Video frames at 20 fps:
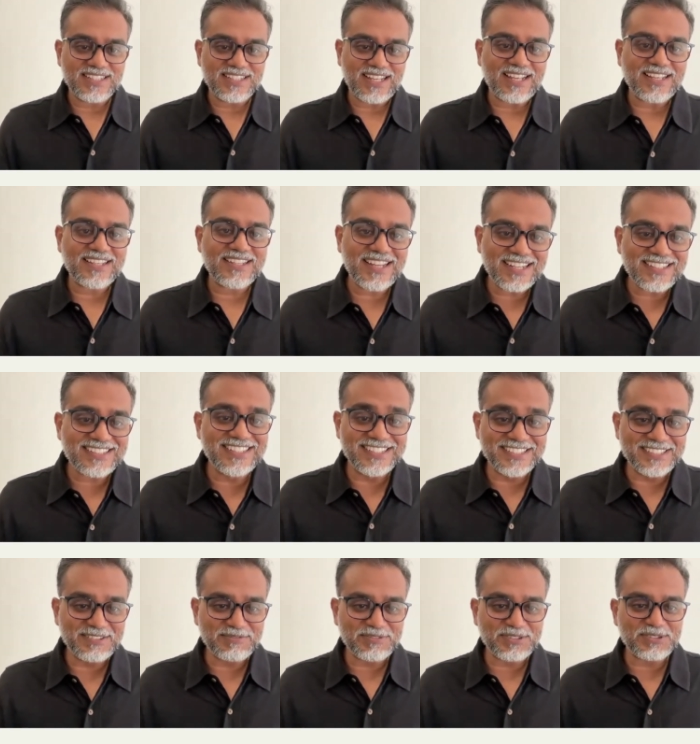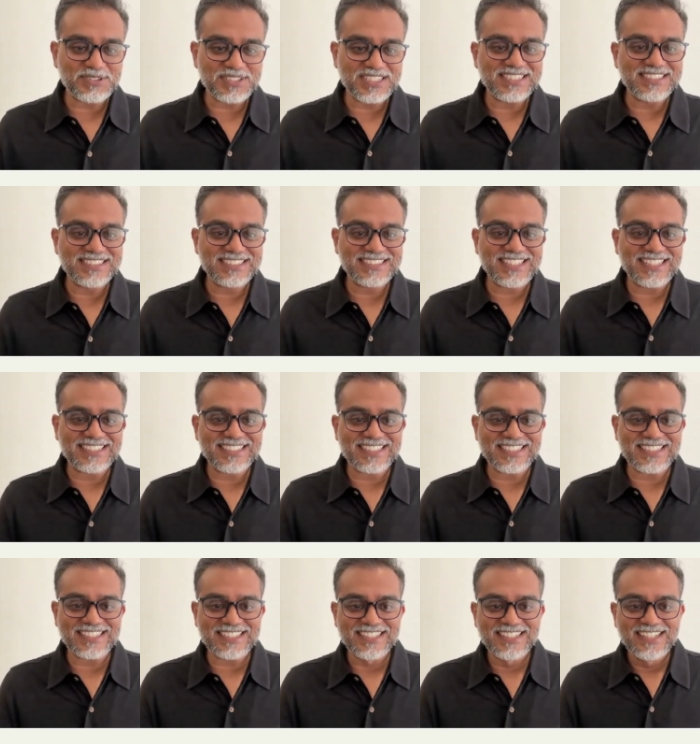I had interviewed,
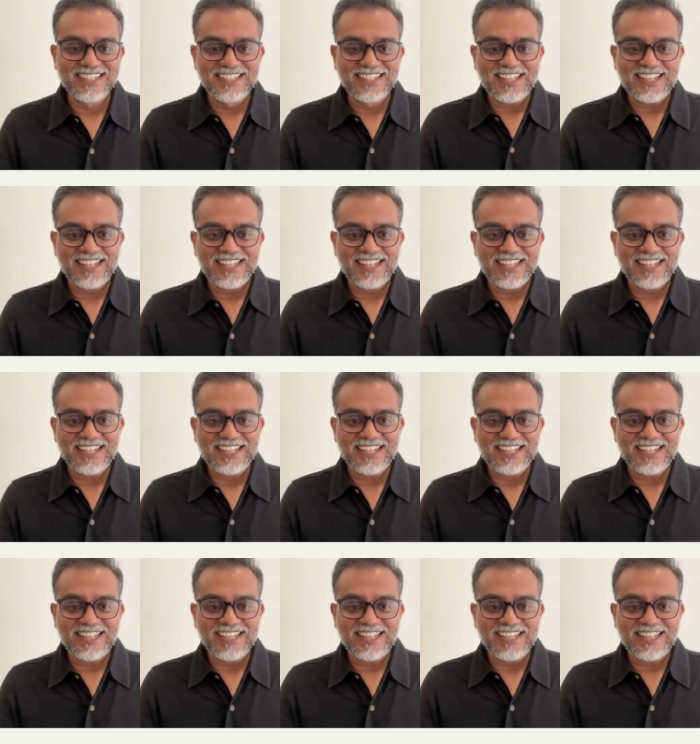incidentally,